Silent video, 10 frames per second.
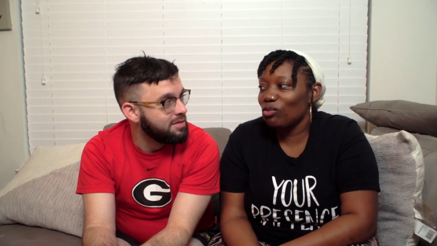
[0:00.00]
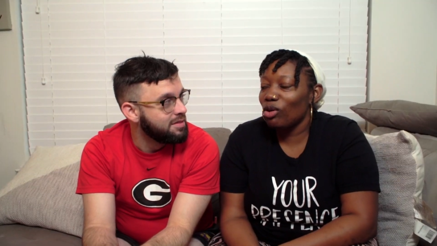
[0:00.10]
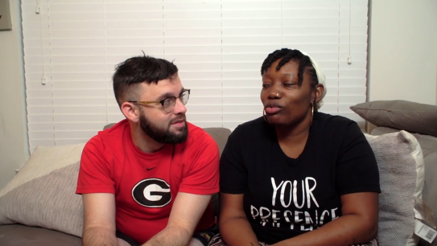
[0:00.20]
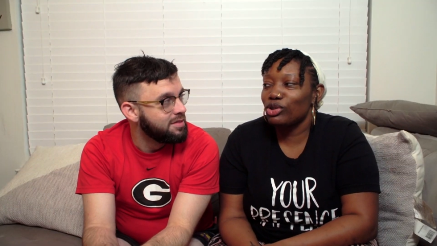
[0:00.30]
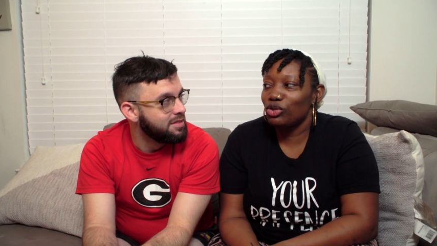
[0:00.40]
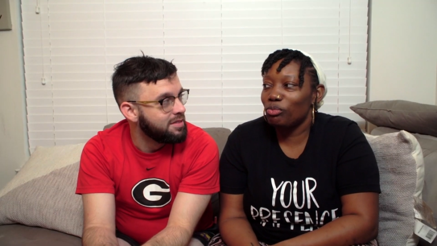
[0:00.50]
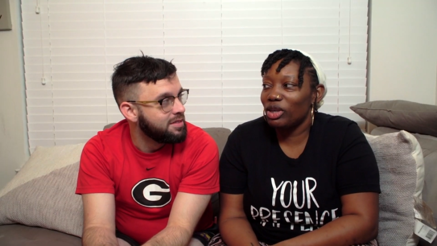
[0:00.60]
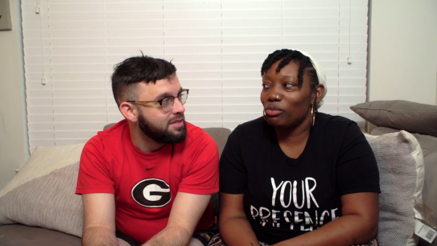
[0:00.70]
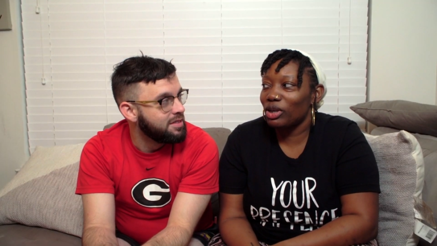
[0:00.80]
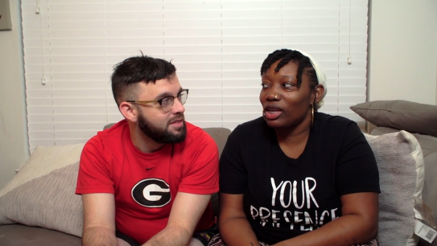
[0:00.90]
Speaker 1: what would you
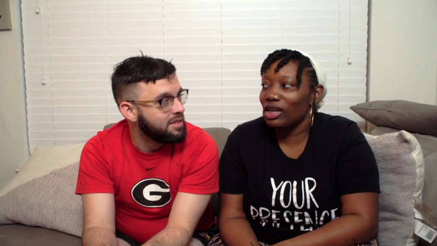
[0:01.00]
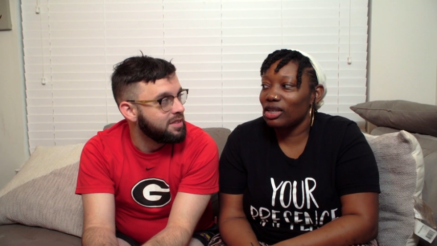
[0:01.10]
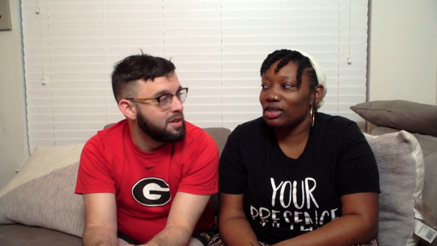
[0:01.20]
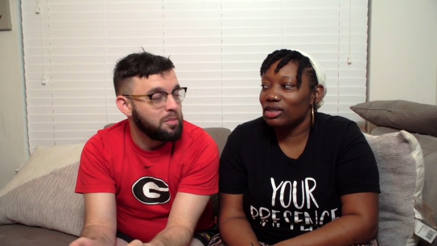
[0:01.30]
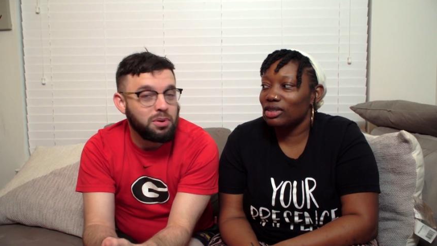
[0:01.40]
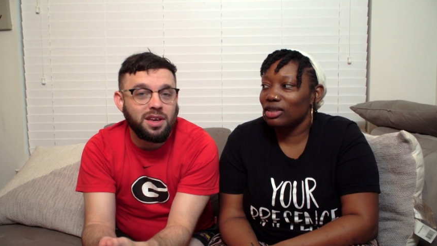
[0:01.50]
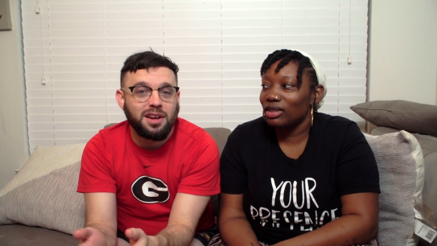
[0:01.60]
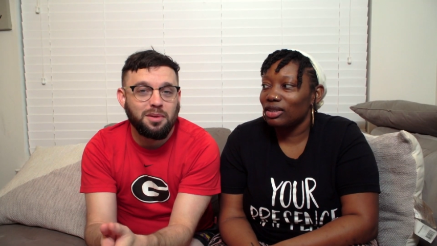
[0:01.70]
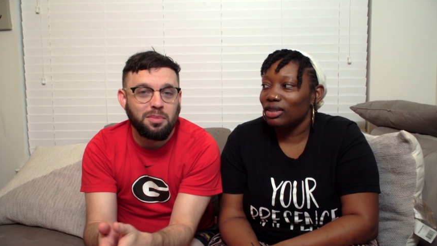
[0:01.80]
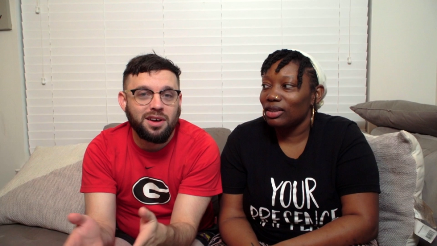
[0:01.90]
be? Because
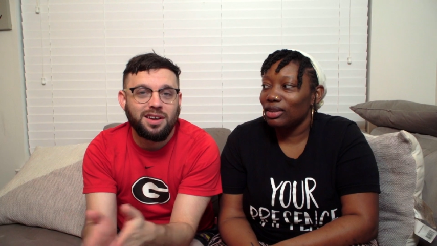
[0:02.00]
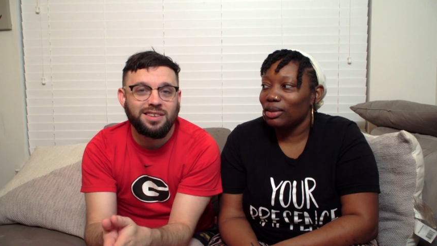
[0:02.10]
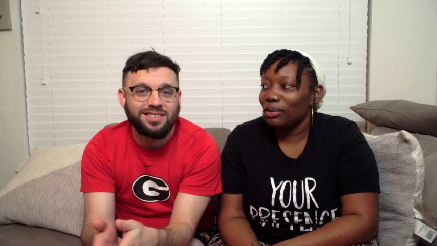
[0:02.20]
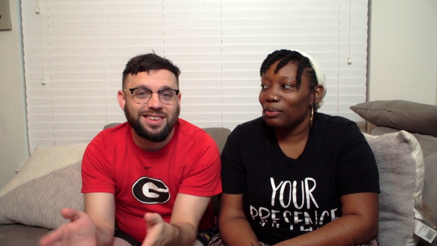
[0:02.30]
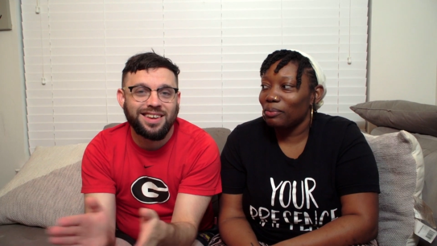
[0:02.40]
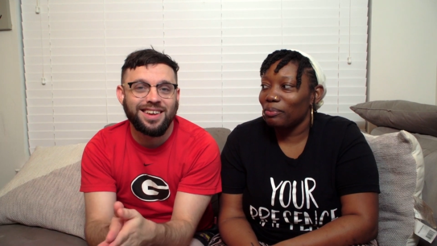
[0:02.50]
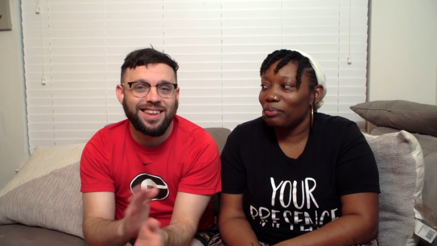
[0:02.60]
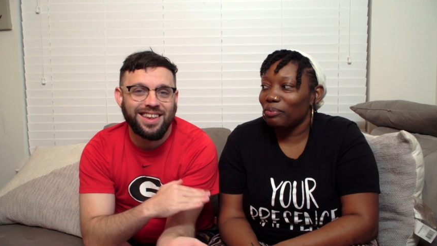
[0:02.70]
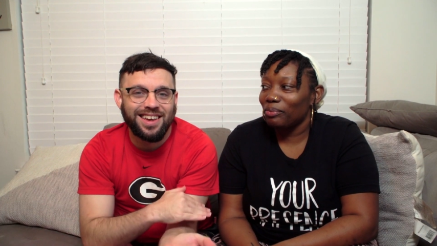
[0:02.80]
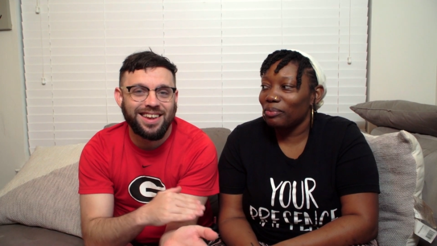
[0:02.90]
Speaker 2: peanut butter
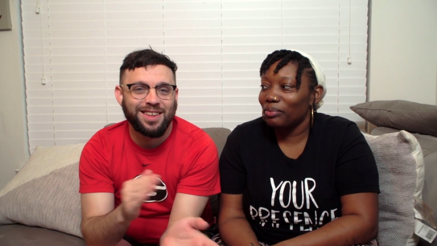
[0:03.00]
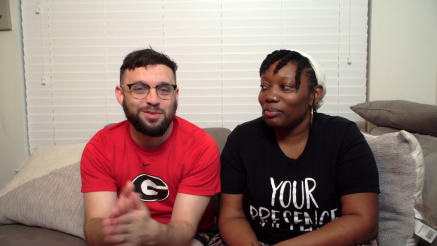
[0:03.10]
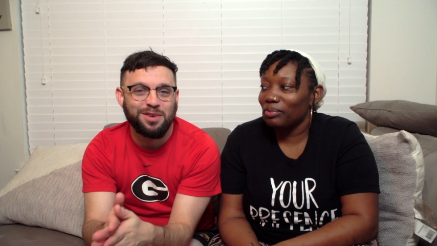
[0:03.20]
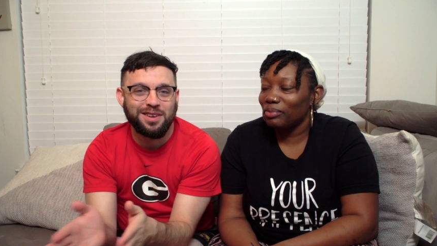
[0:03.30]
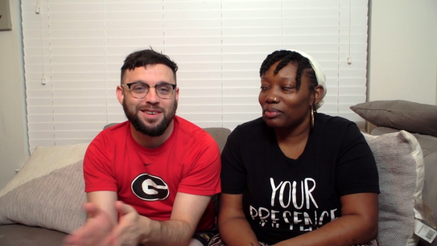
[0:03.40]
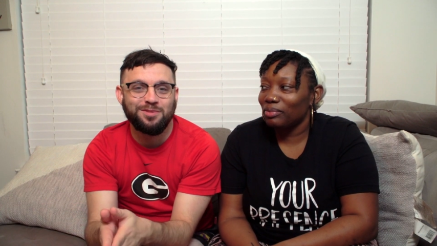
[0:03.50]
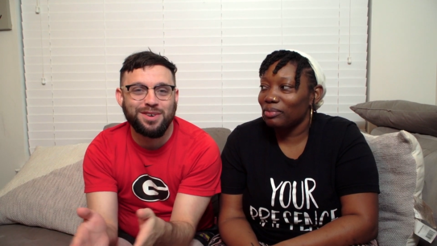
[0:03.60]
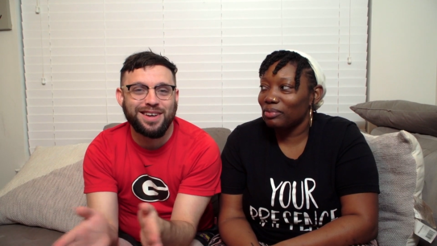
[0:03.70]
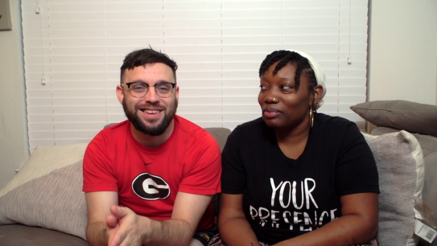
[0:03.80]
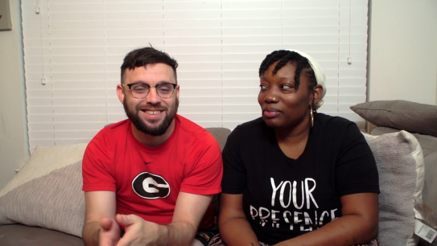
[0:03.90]
jelly. That's peanut
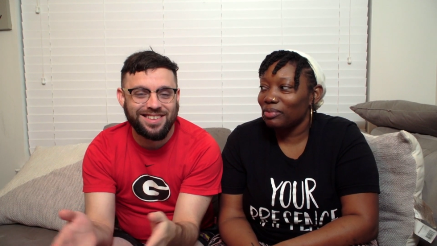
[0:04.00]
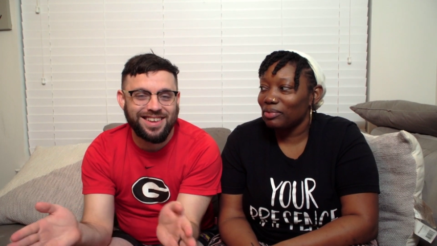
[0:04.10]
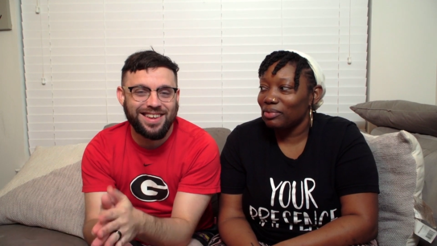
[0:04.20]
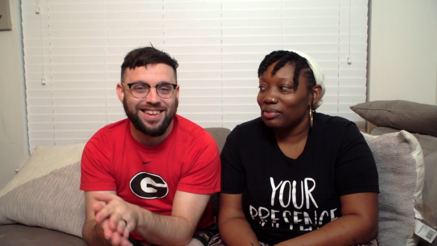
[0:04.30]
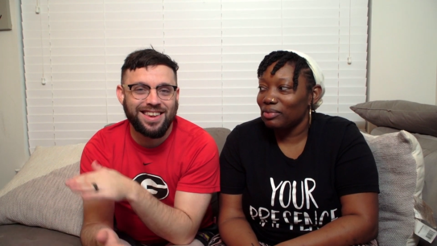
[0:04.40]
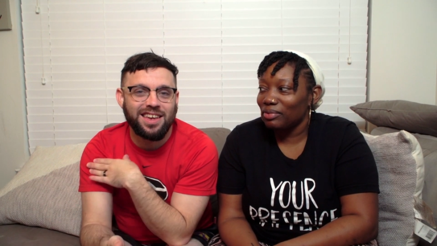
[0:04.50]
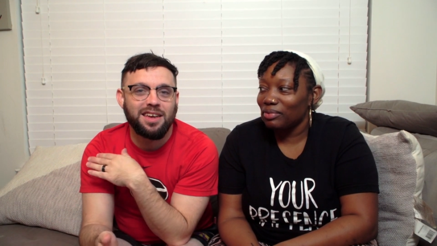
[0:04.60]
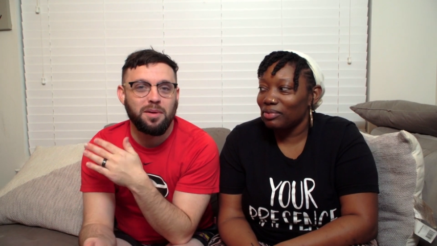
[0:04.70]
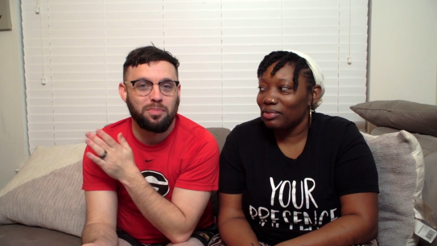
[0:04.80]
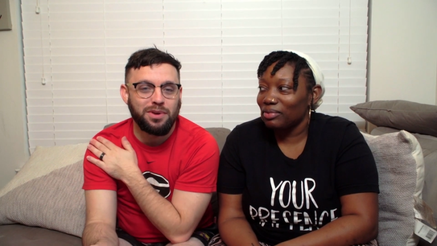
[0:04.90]
butter
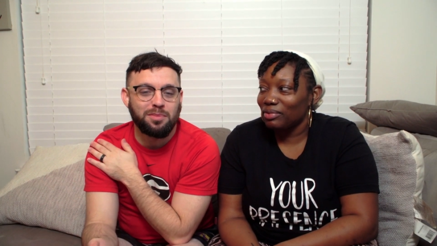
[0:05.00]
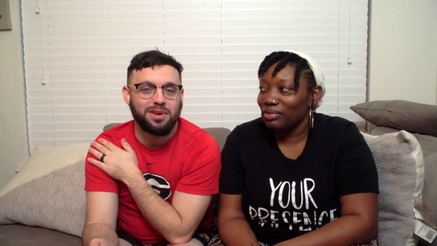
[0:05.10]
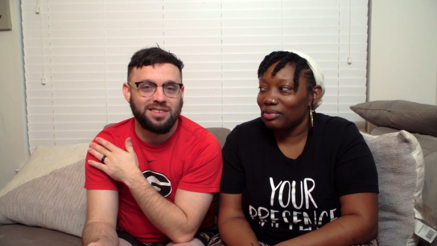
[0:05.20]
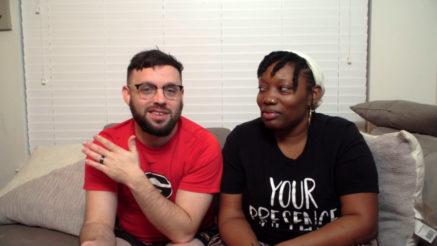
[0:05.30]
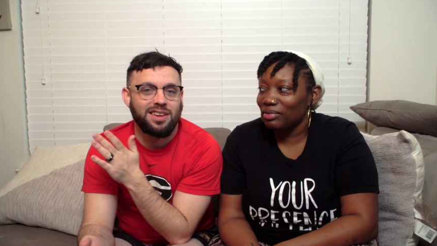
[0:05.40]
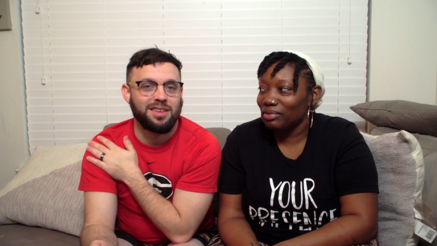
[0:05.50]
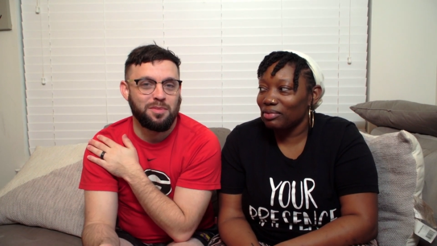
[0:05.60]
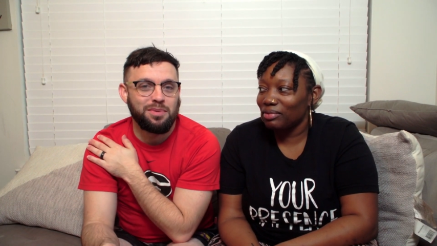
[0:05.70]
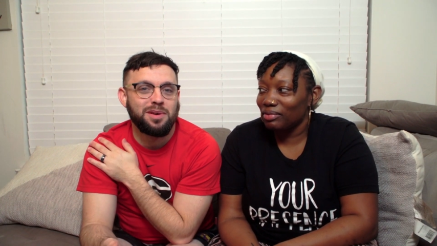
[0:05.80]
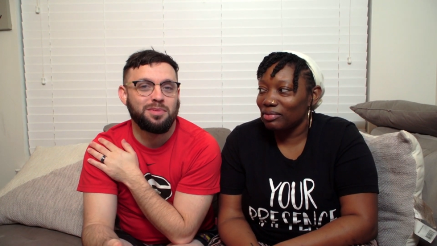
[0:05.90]
jelly. Peanut butter jelly.
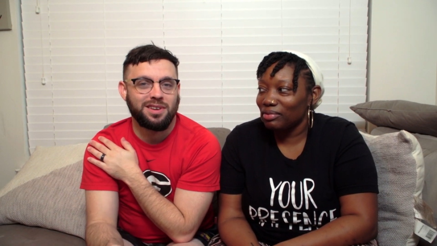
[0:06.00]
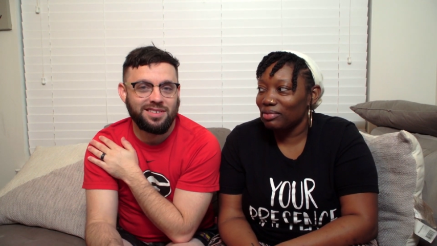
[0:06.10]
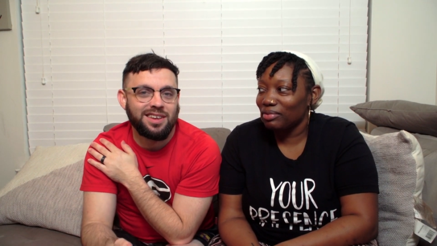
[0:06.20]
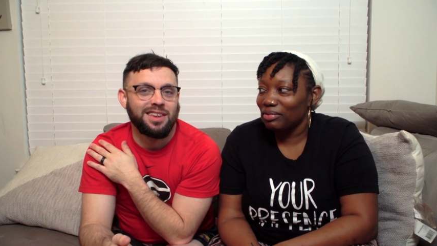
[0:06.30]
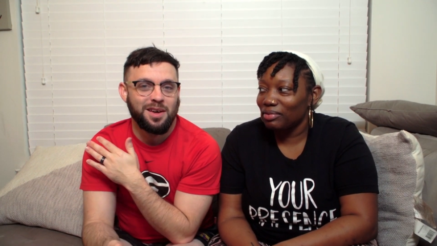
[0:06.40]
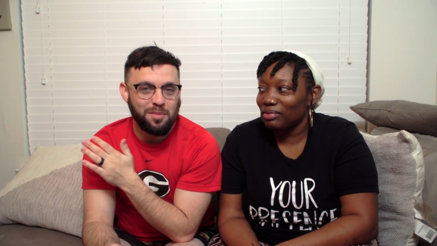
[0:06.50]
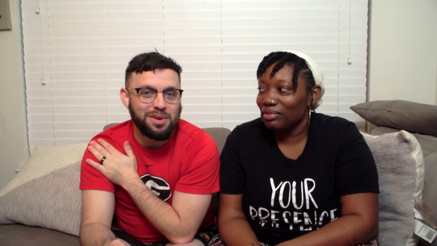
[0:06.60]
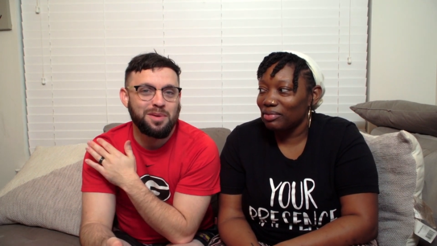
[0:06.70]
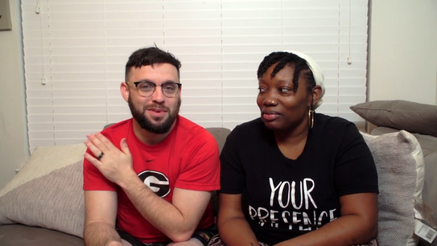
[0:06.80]
Peanut butter jelly. Peanut